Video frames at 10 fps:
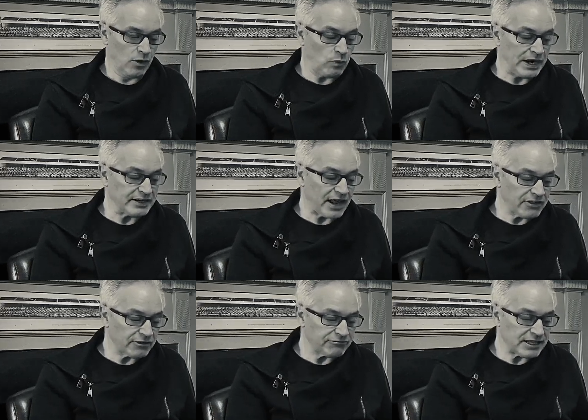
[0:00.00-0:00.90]
When
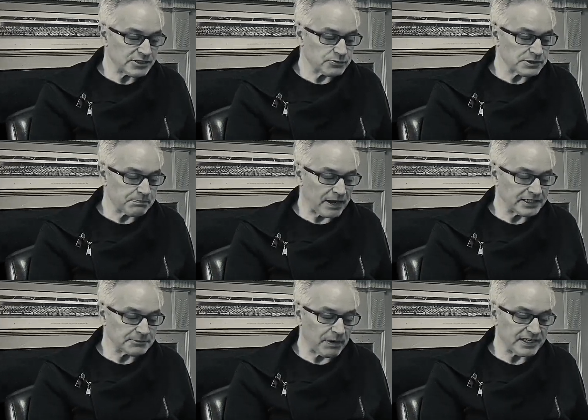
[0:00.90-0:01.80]
another offence was
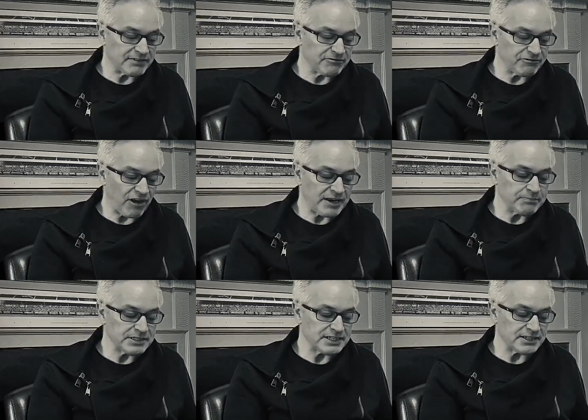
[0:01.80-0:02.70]
punished by
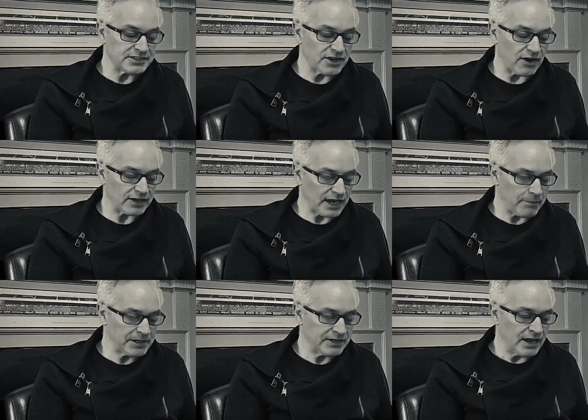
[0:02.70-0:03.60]
confinement in a dark
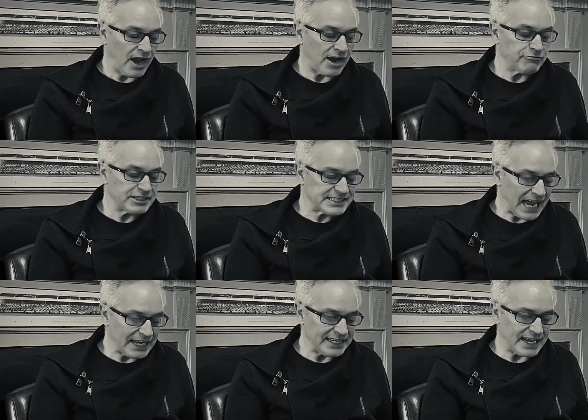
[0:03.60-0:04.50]
cupboard, I
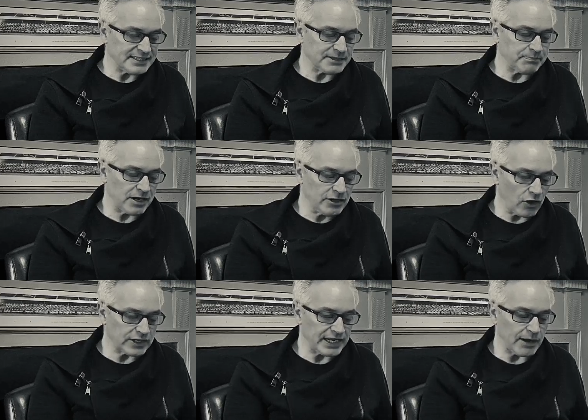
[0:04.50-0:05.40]
retaliated by
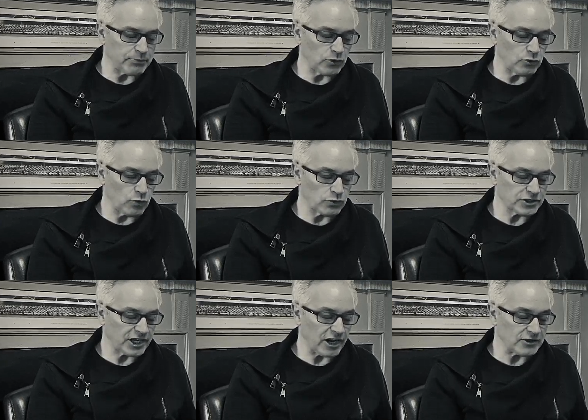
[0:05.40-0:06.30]
locking up all the
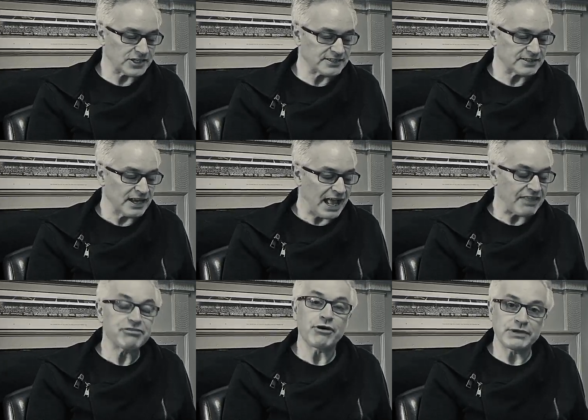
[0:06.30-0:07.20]
water closets
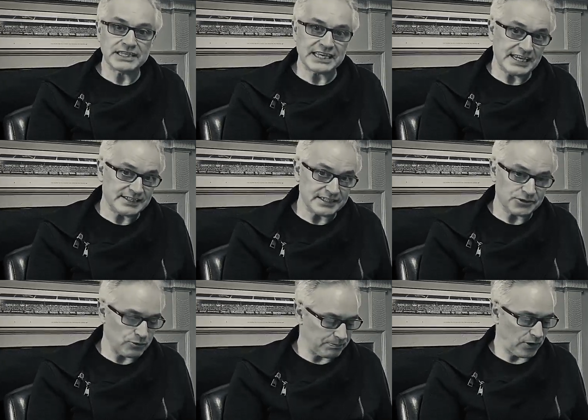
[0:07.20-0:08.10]
and throwing the keys
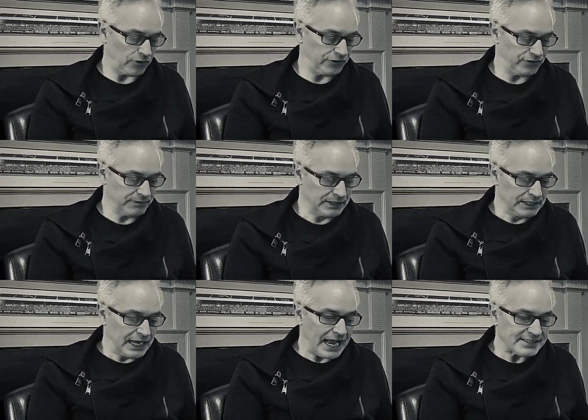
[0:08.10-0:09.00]
into a pond.
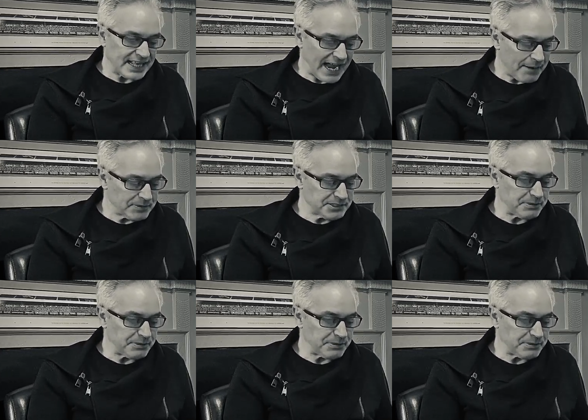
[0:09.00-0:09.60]
As there happened to